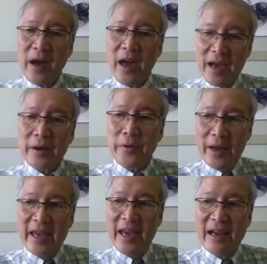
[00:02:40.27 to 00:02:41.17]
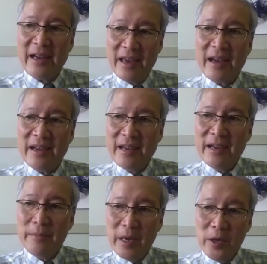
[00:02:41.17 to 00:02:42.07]
I agree. Yeah, yeah.
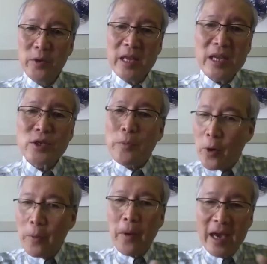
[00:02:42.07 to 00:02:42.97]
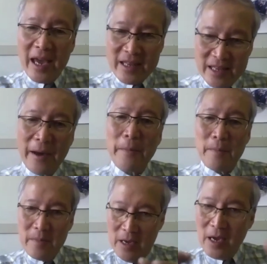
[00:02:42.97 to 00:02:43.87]
But you need to propagate
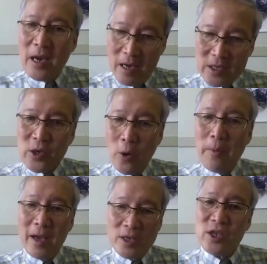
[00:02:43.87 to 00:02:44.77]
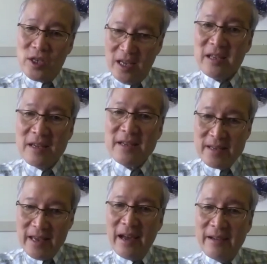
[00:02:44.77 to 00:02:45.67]
them so much.
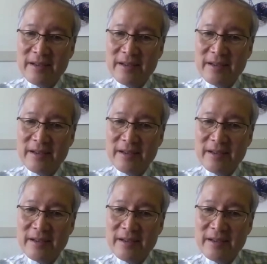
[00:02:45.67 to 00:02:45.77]
Yeah.